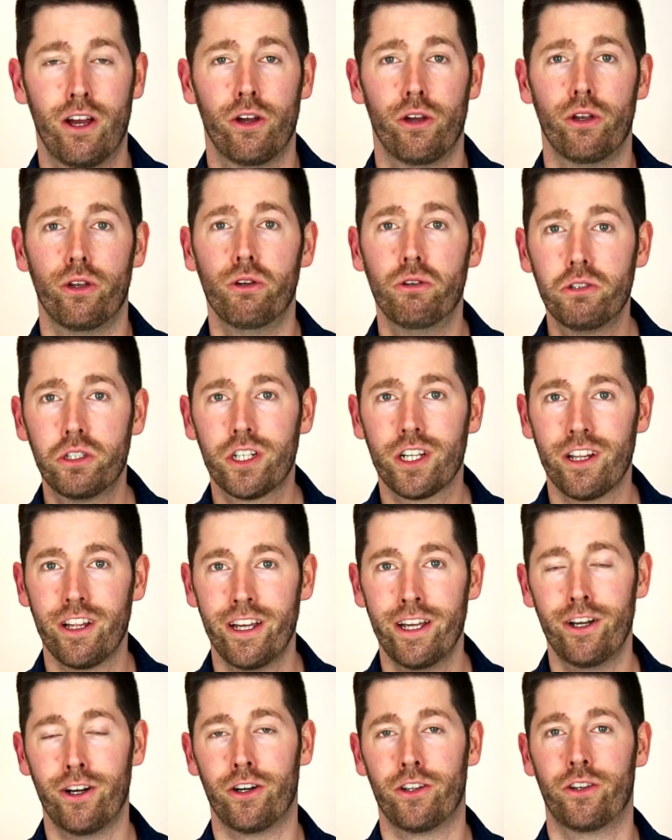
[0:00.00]

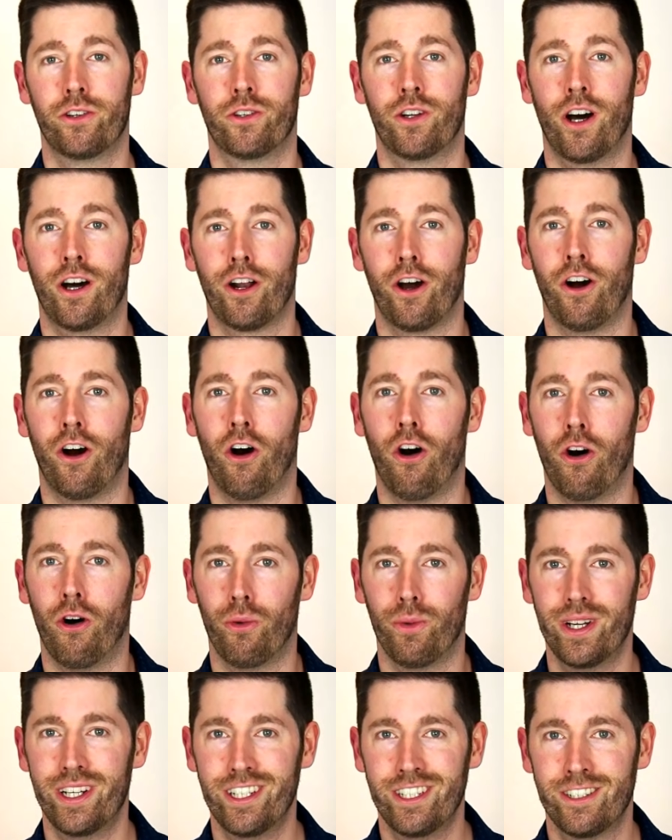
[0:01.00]
Usually, although not
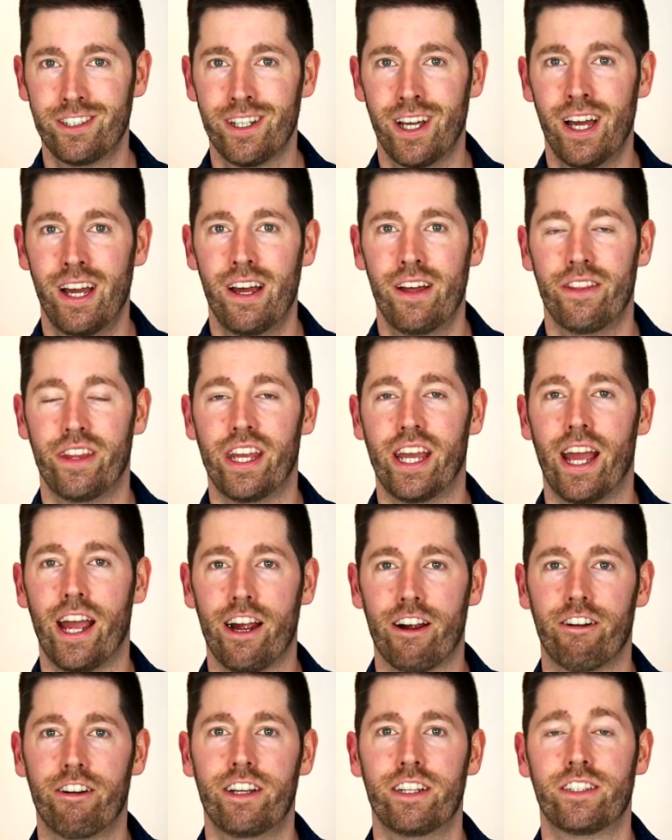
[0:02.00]
always, the
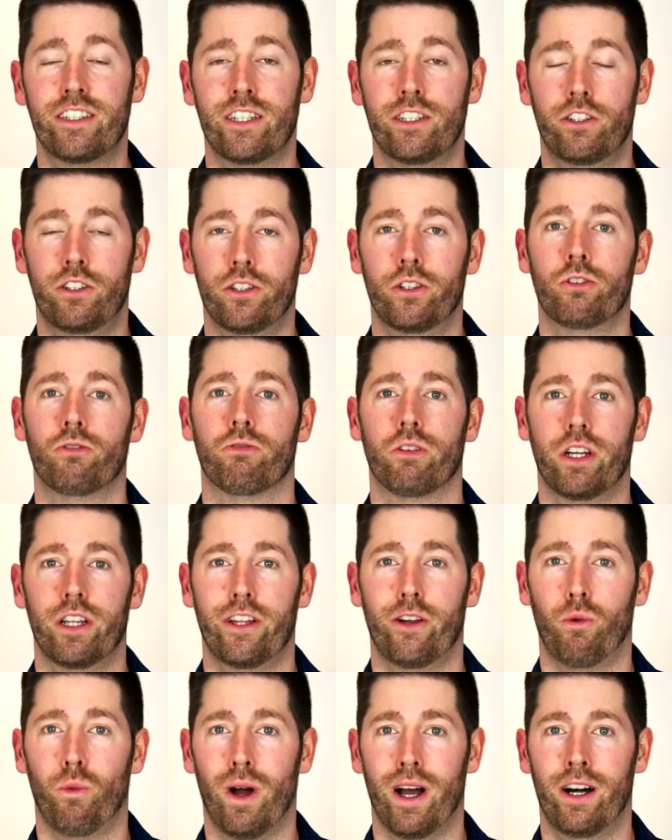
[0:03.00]
areas that do
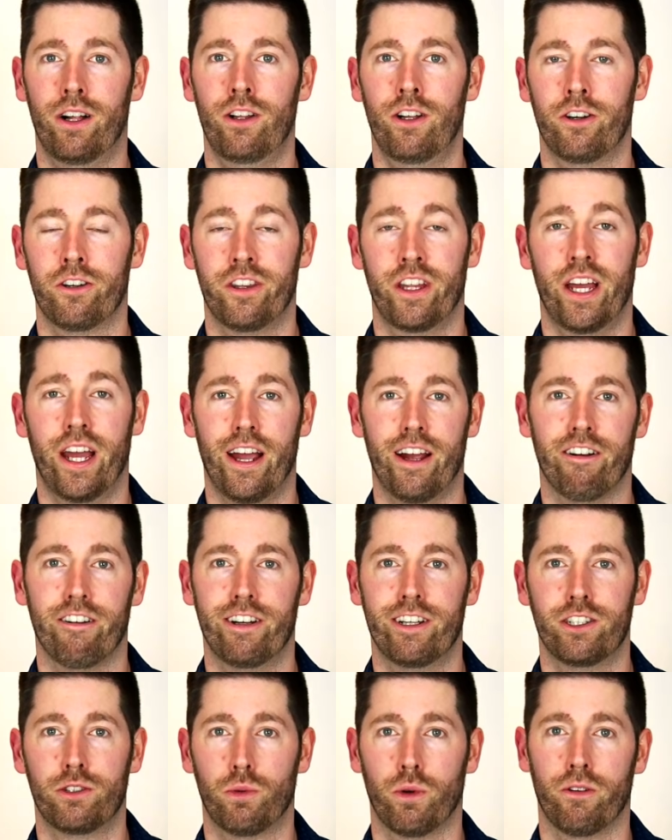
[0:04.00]
really well are the
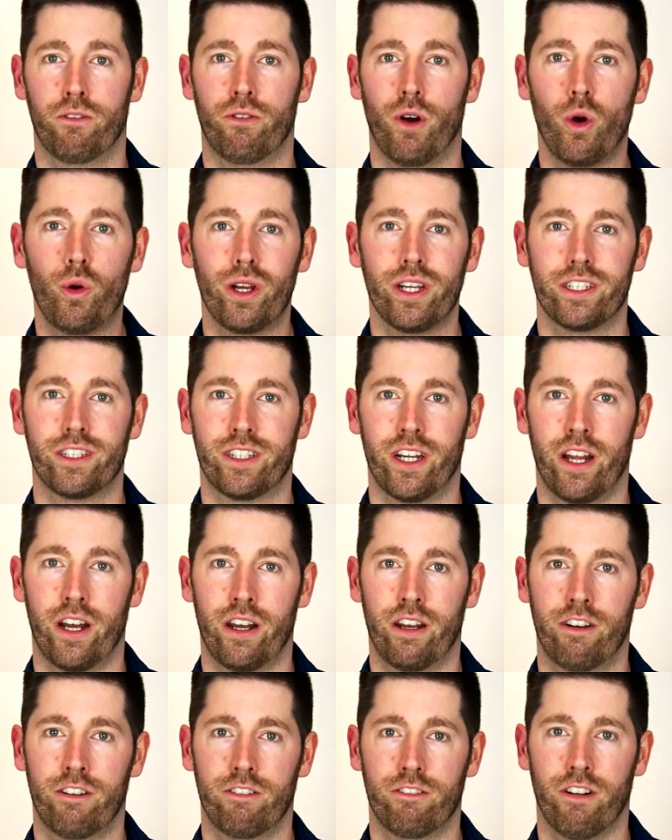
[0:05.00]
areas we're focused in,
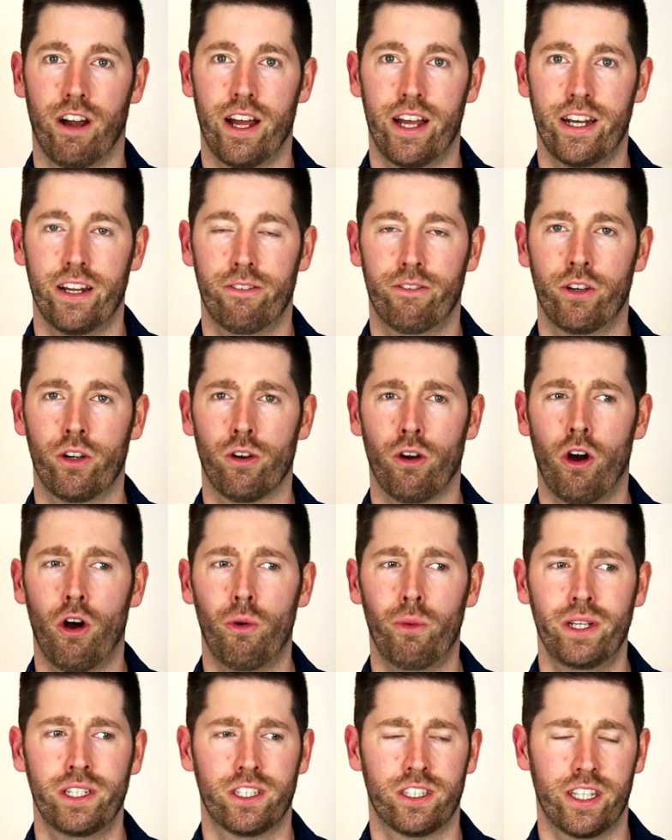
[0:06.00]
right? If you're
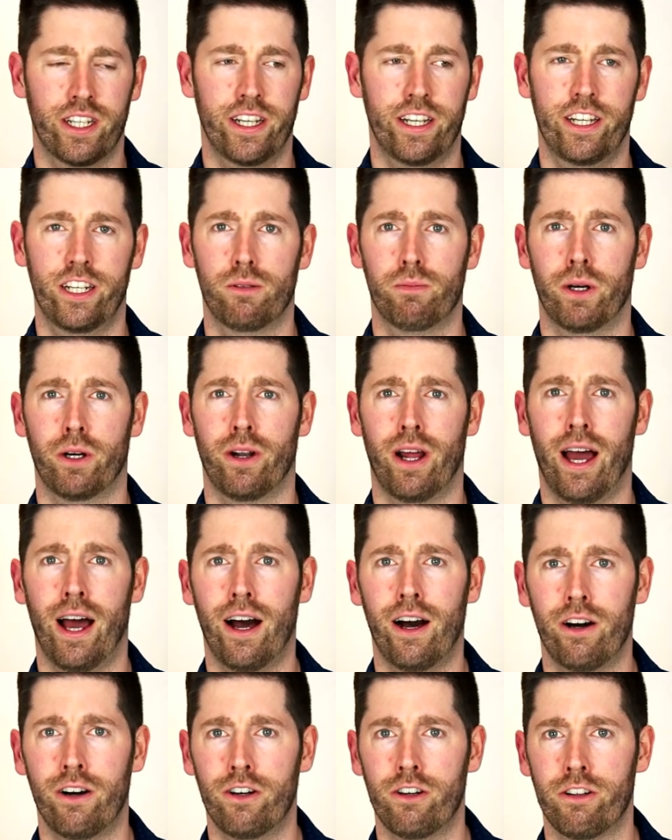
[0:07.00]
always thinking about
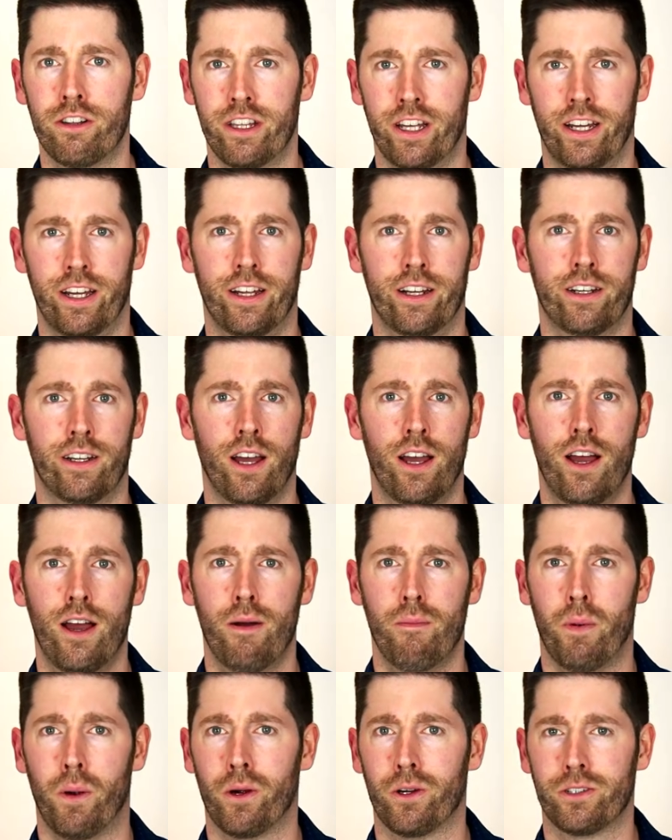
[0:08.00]
health and
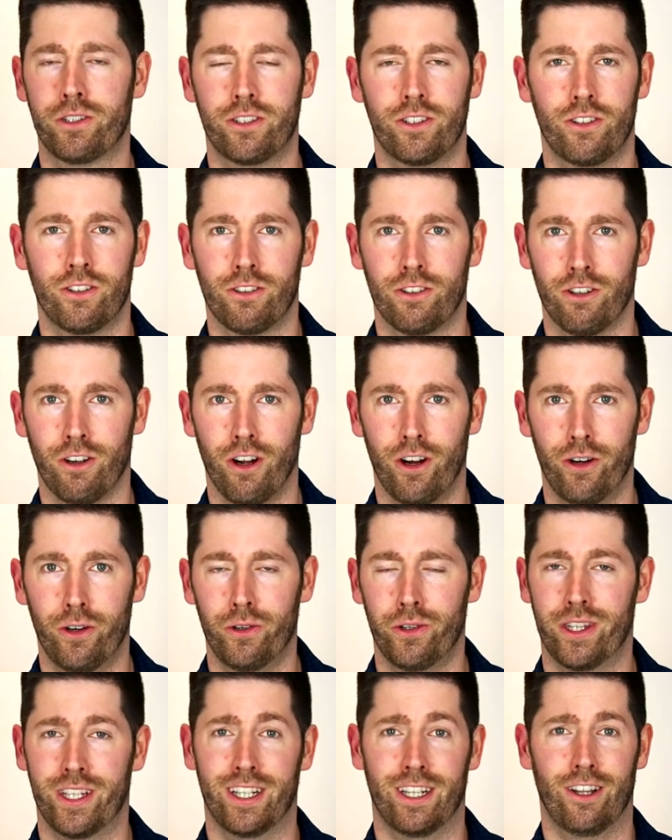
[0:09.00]
personal
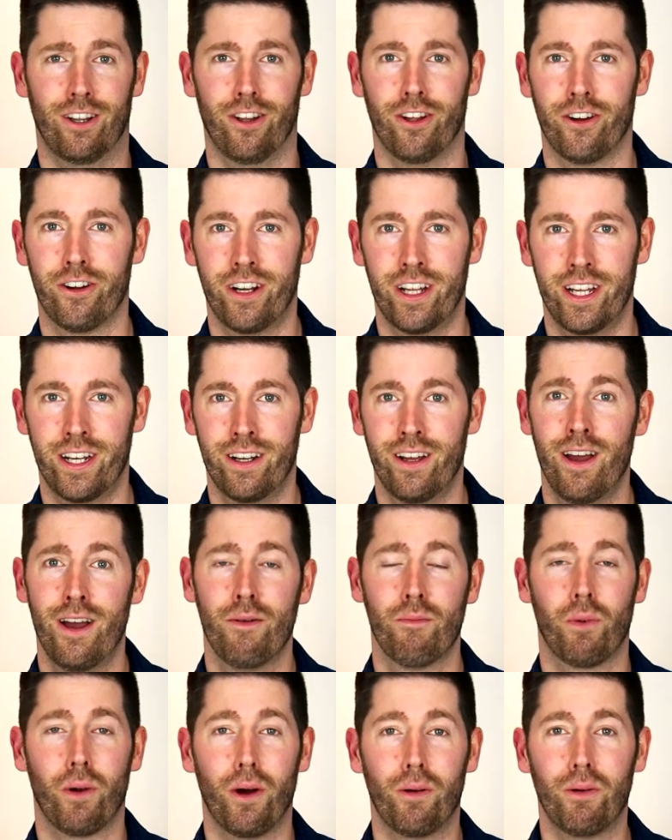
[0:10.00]
growth and learning,
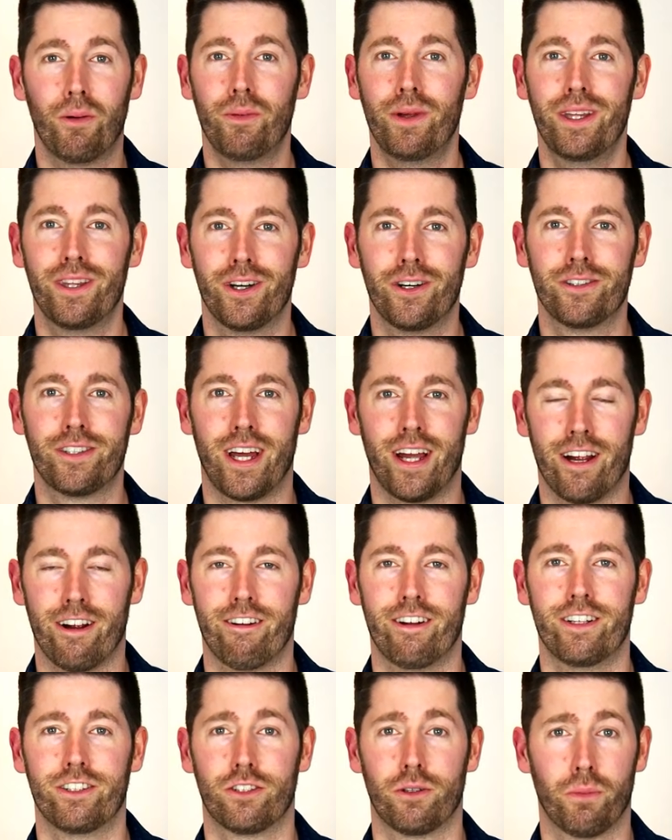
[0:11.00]
probably those
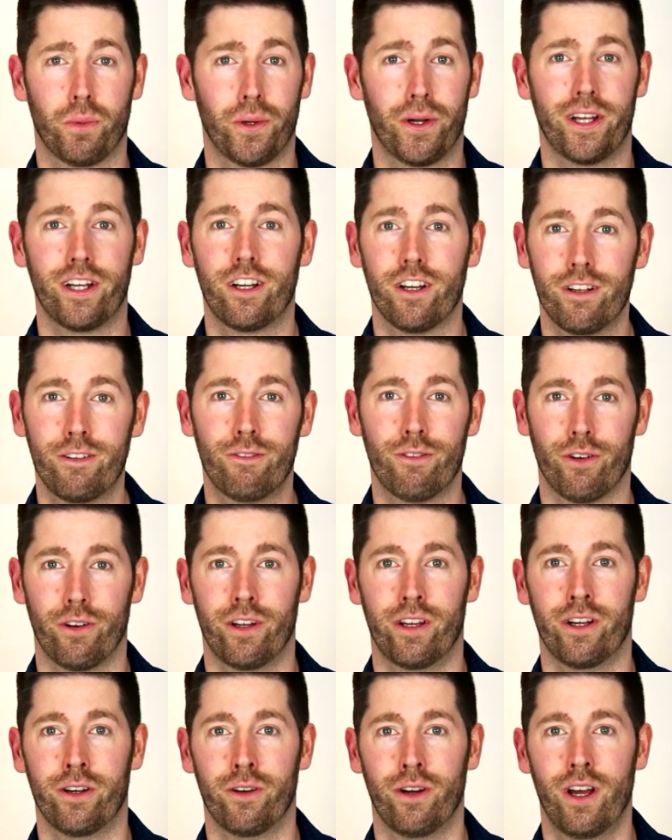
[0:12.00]
areas are pretty good for
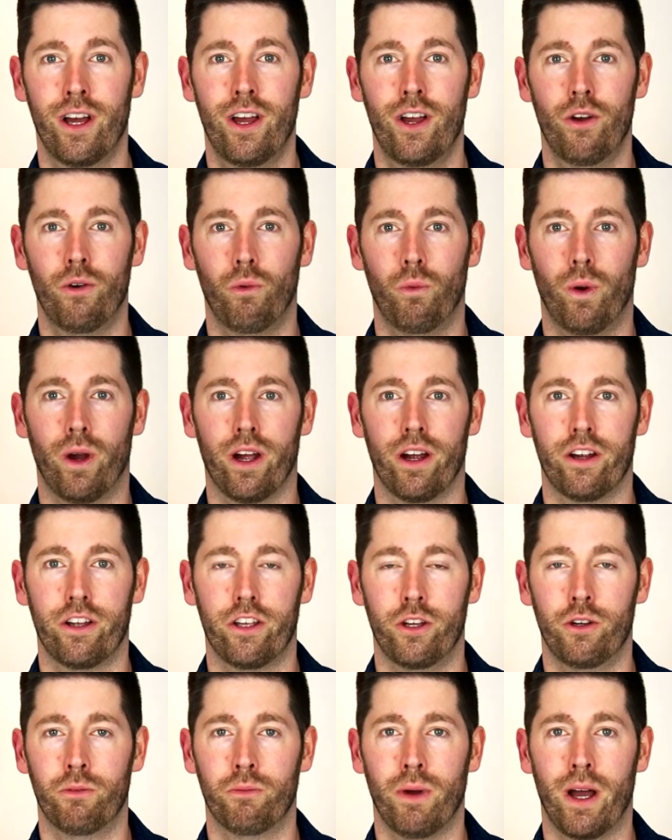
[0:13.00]
you, where
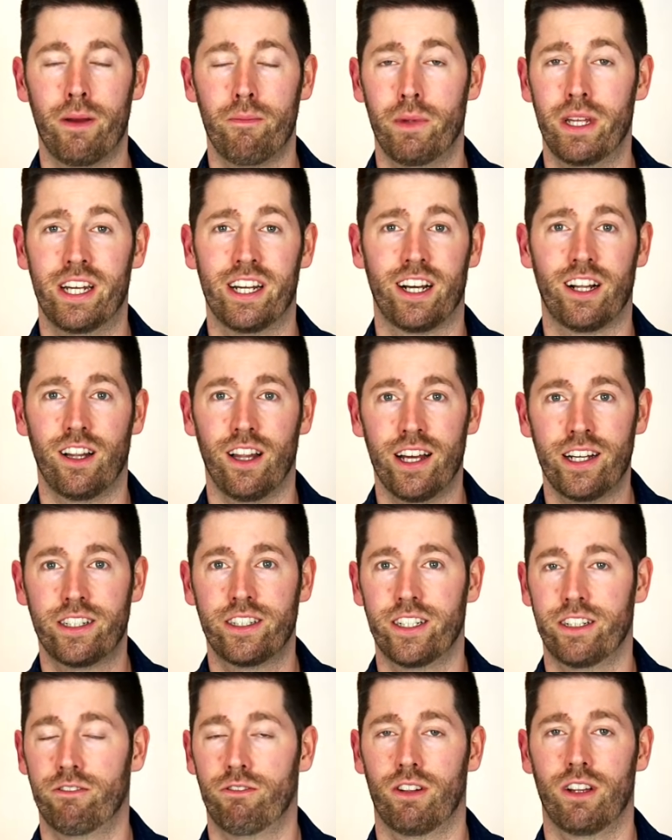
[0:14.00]
you might be
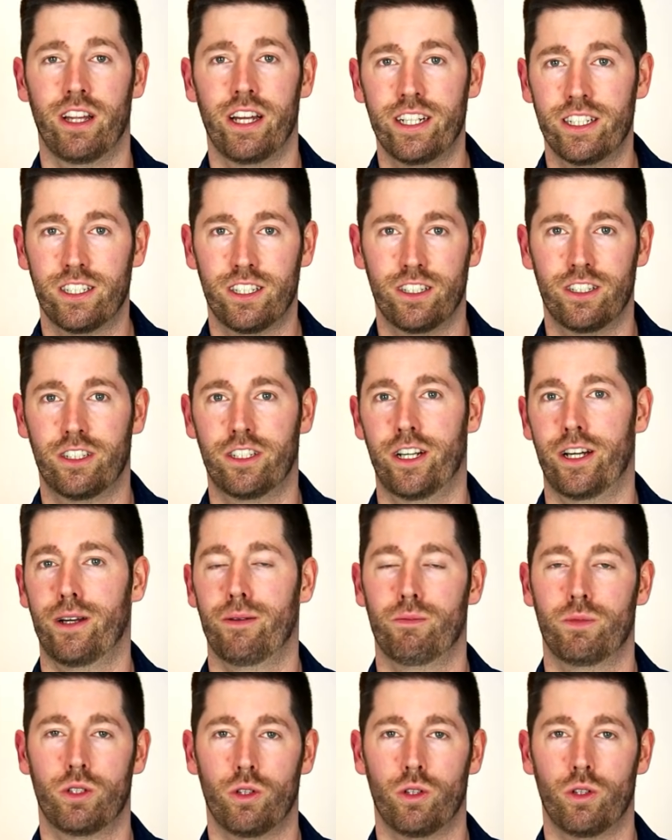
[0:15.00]
neglecting relationships